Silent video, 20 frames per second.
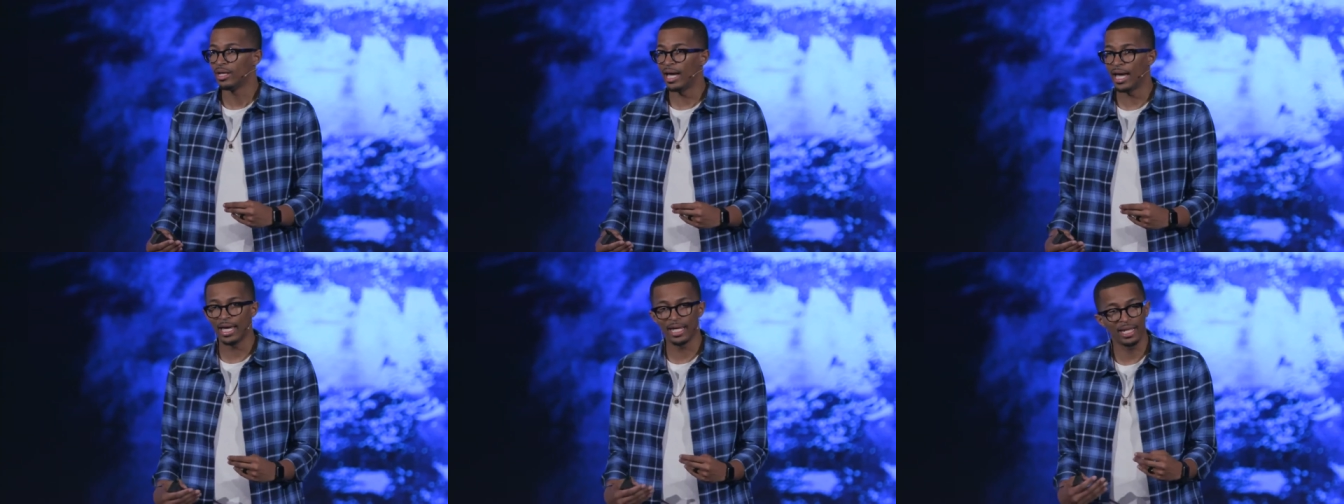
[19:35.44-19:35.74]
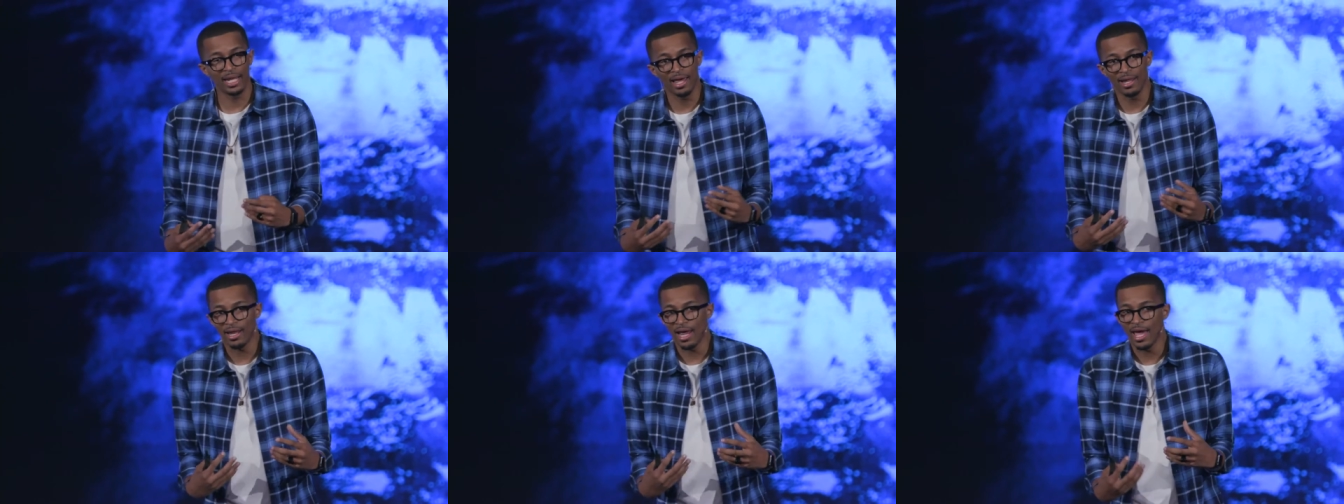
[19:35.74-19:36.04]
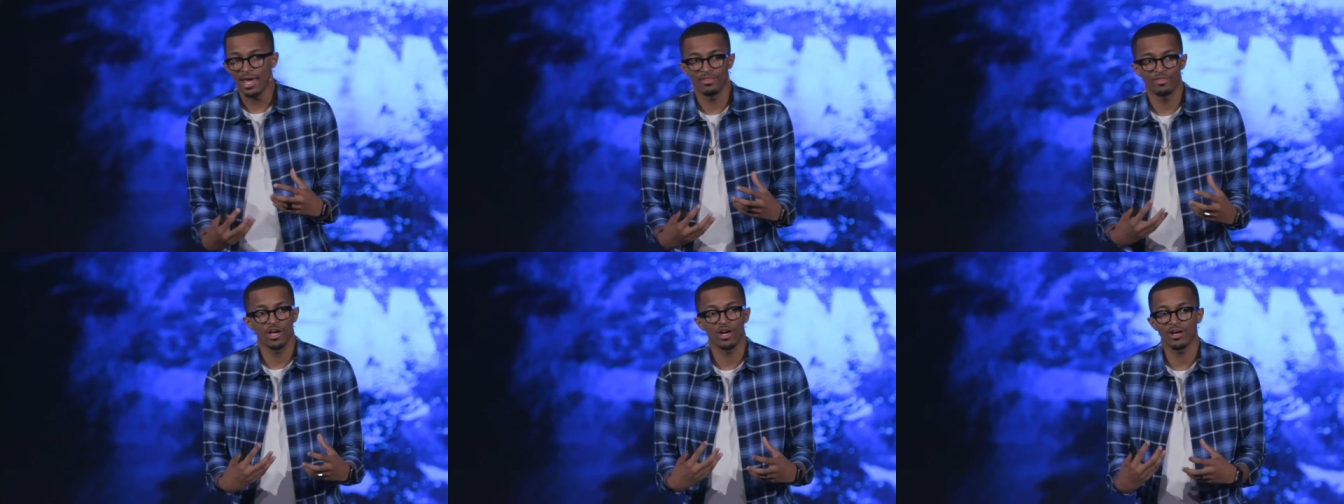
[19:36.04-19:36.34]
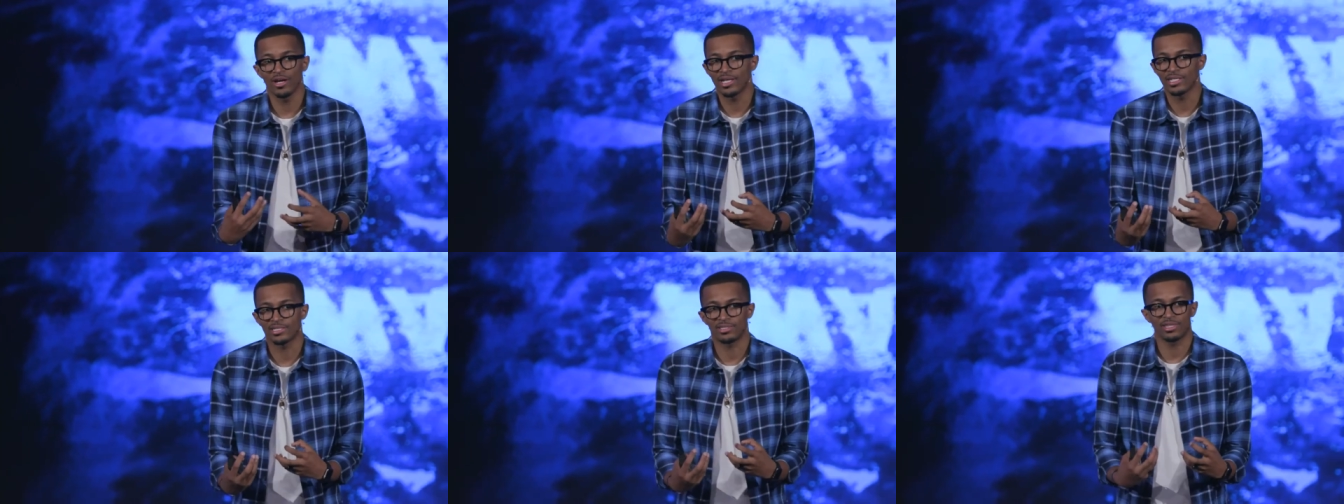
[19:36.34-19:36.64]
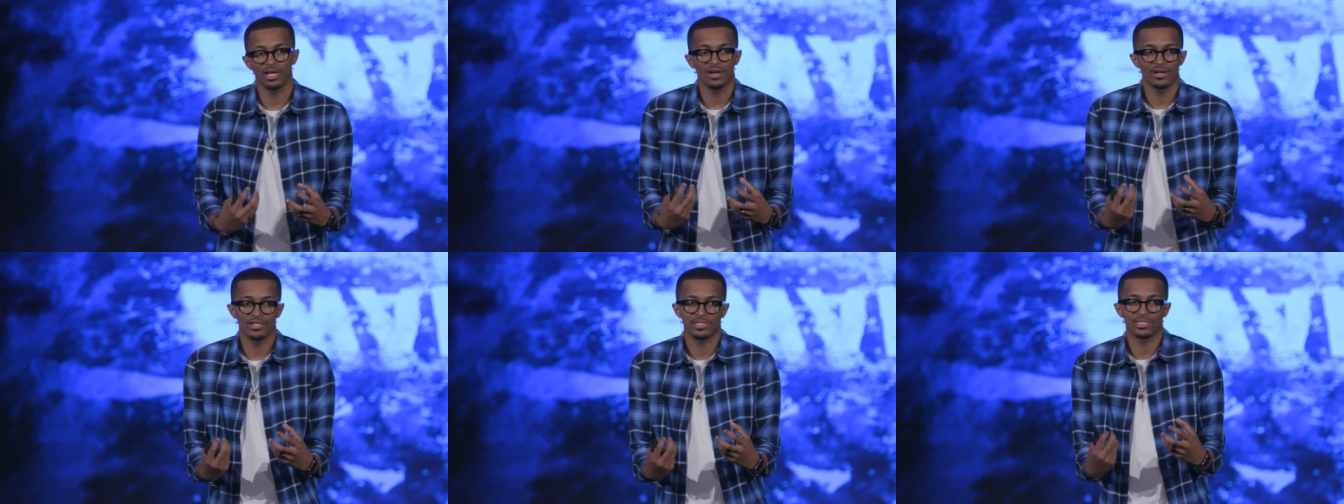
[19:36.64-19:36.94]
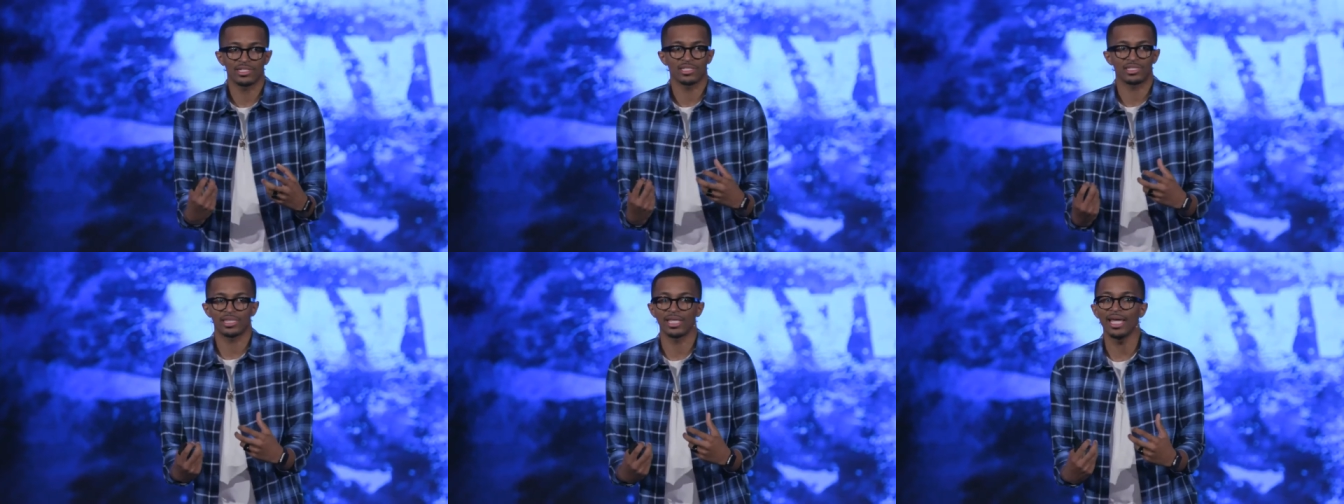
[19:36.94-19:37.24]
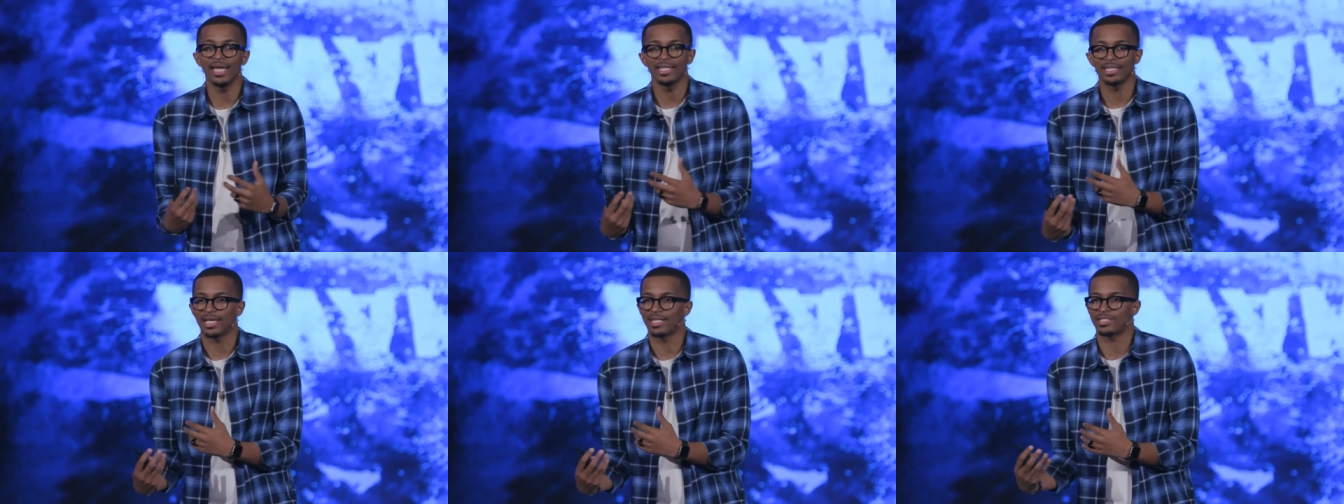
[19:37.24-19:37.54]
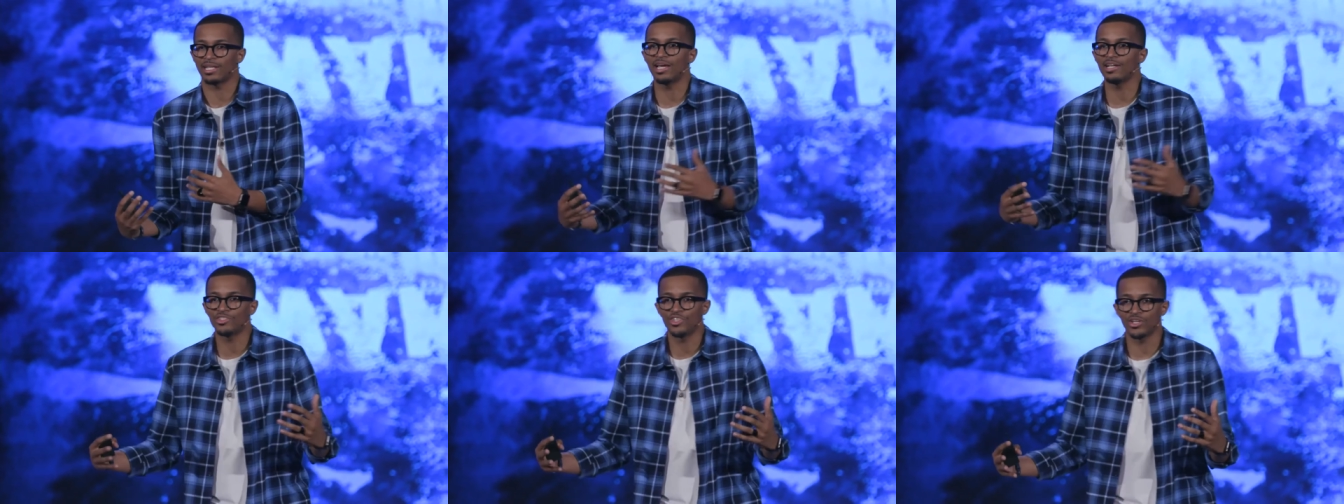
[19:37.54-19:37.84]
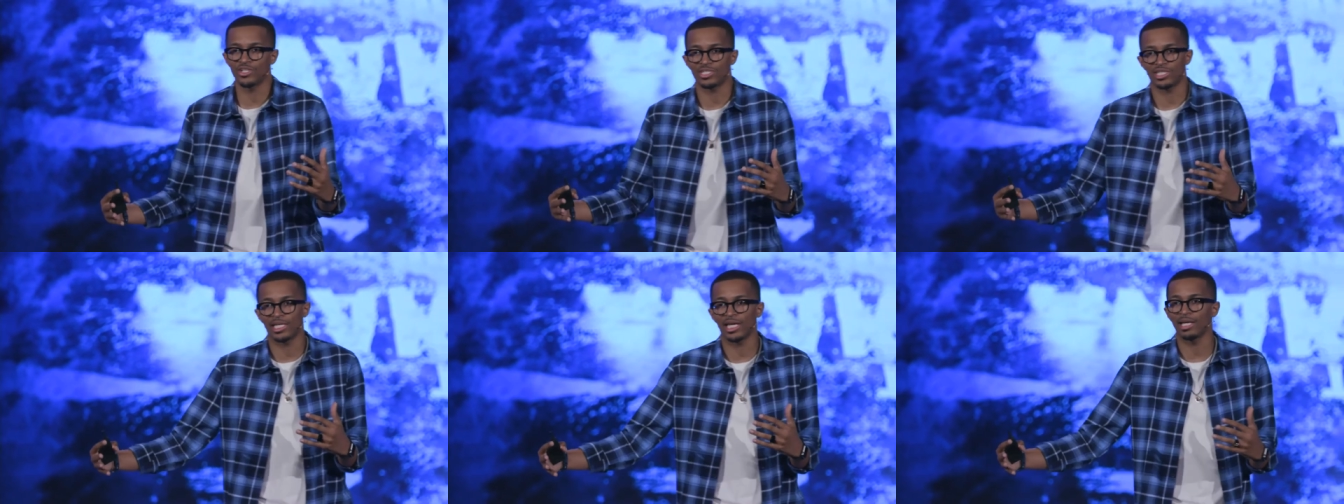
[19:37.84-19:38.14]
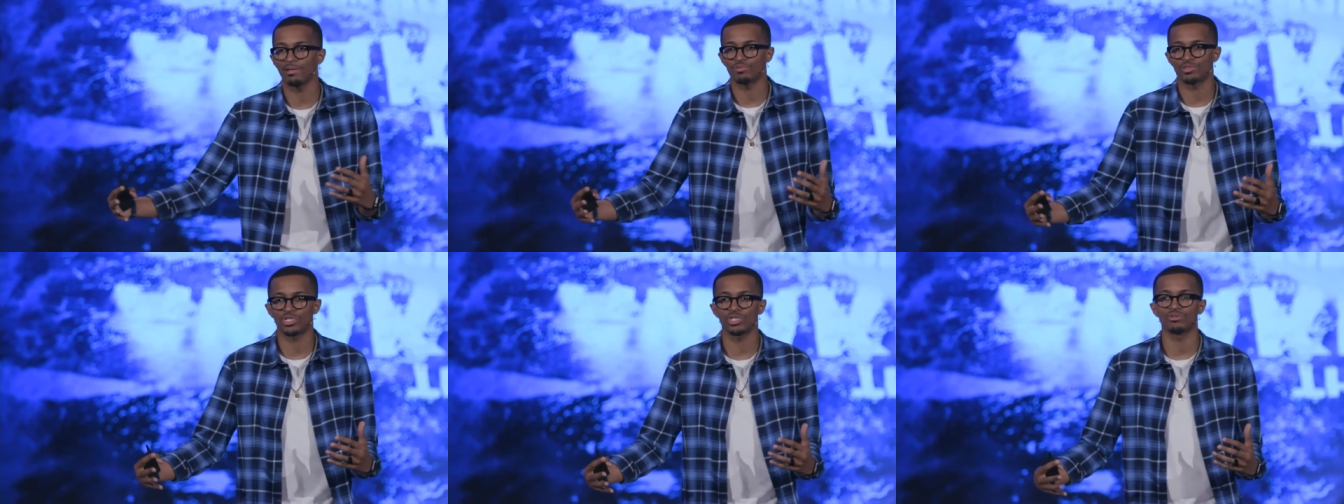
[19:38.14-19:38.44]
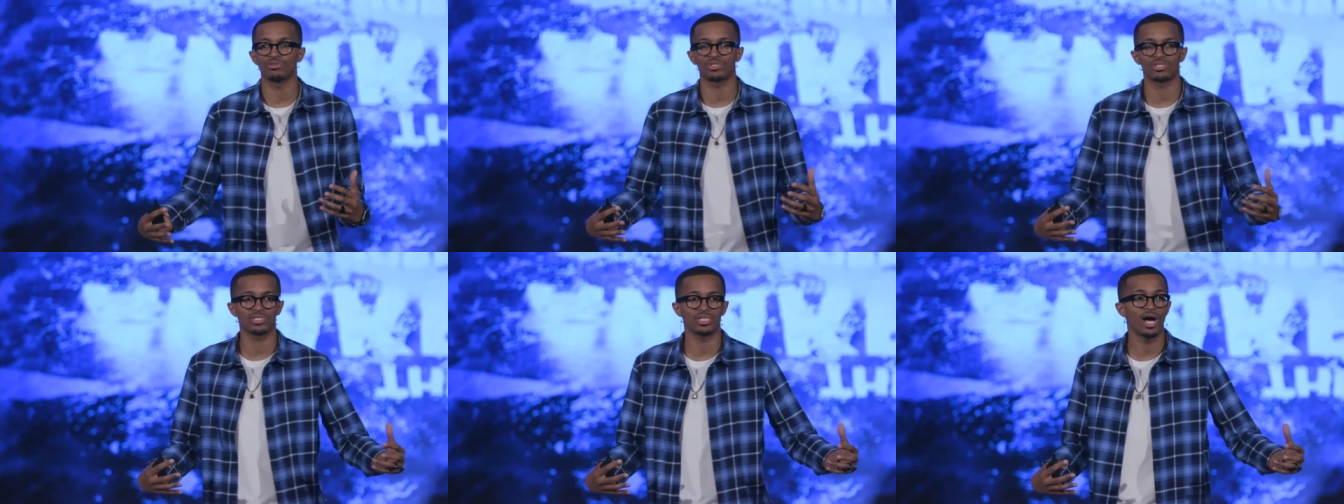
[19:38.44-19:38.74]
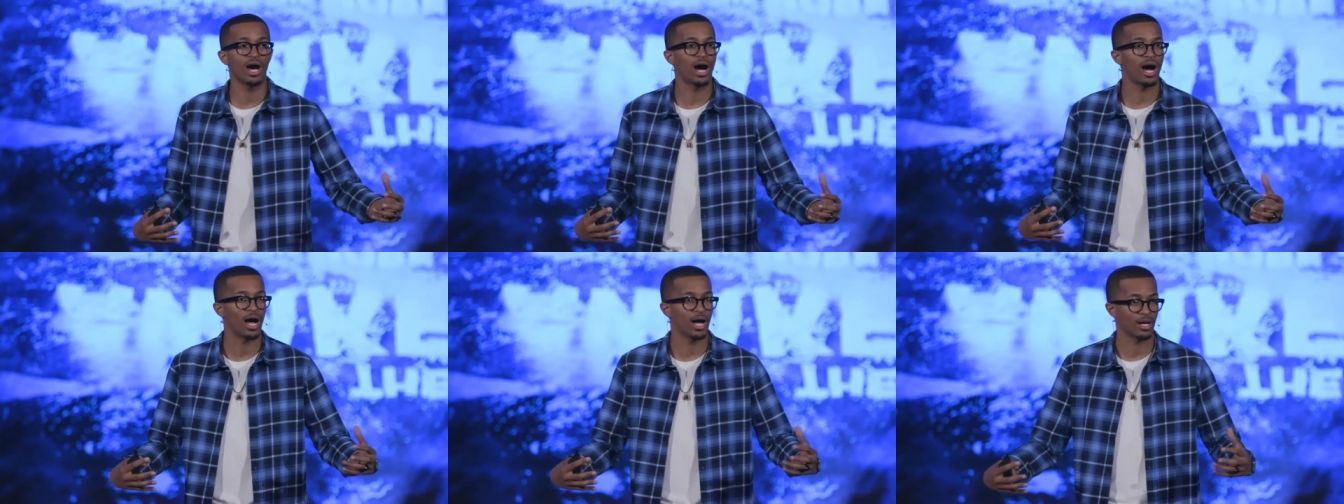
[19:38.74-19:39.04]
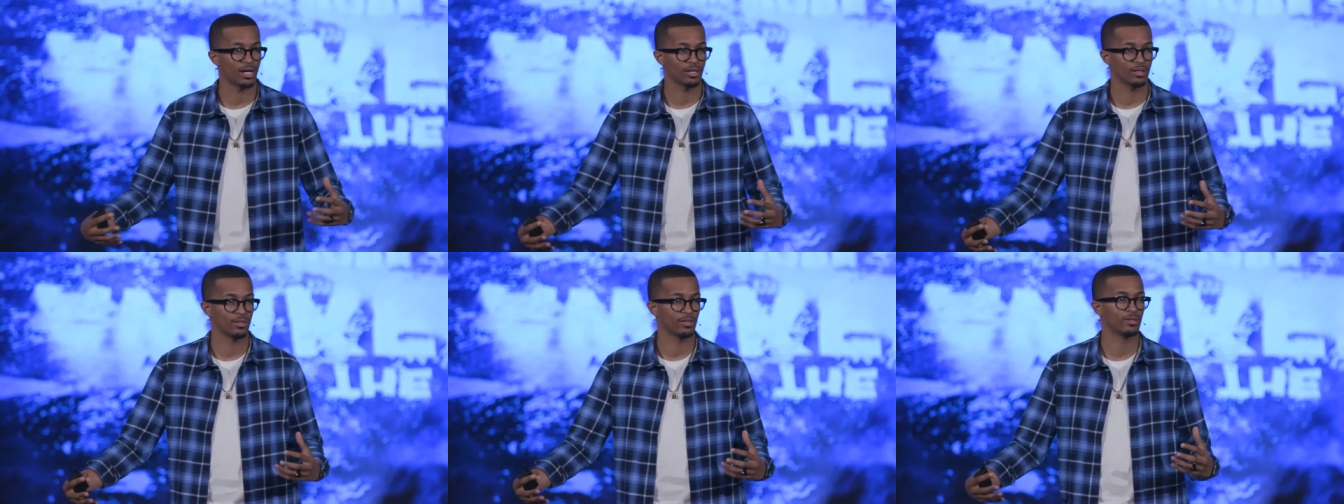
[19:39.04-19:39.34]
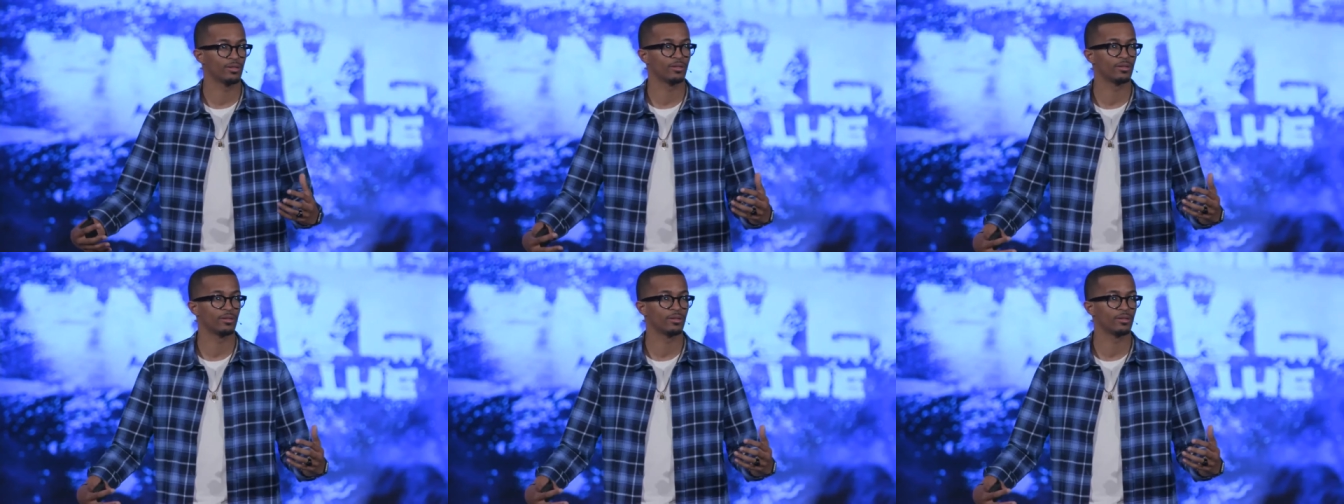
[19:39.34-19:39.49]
And, and, and there, is, there is this thing that it just keeps you stuck.